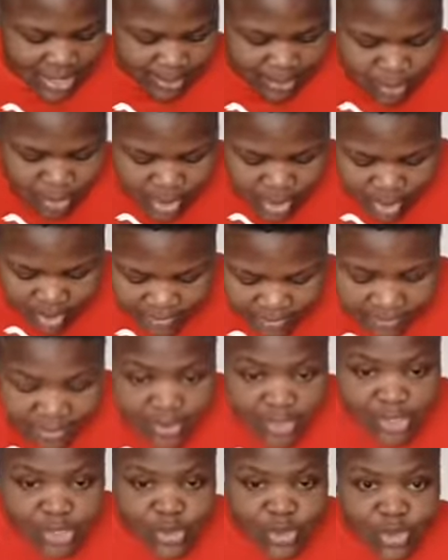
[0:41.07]
I'm wearing
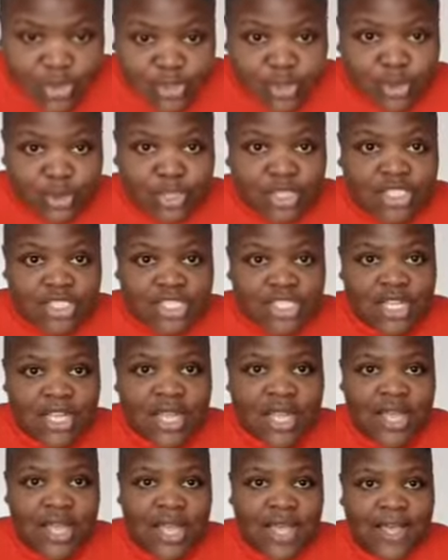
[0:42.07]
very short shorts,
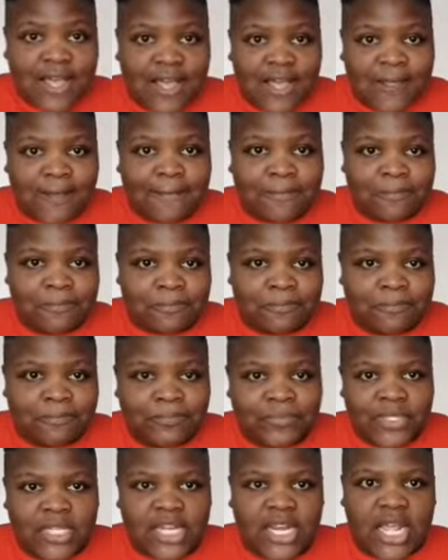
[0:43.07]
and
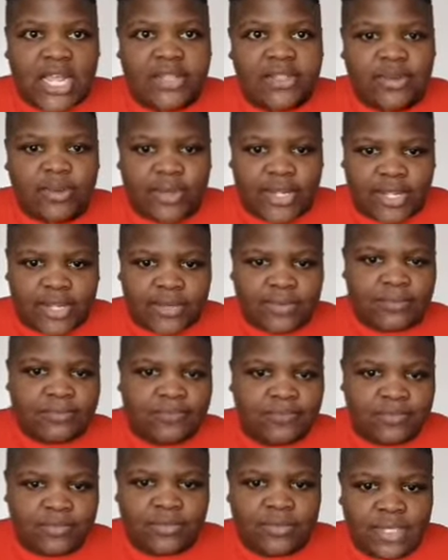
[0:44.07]
underwear,
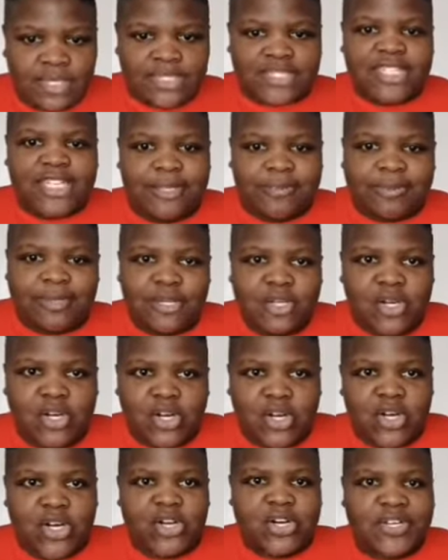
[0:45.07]
mm-hmm. and
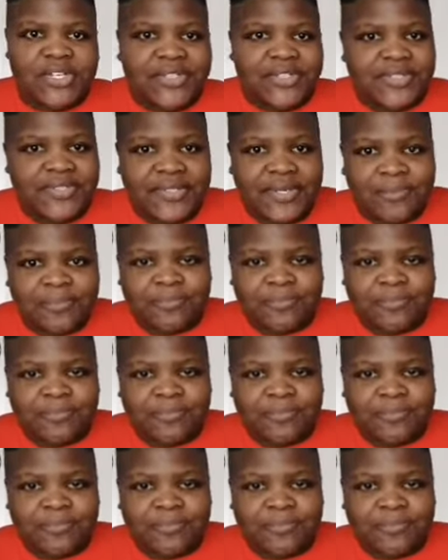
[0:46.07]
slippers.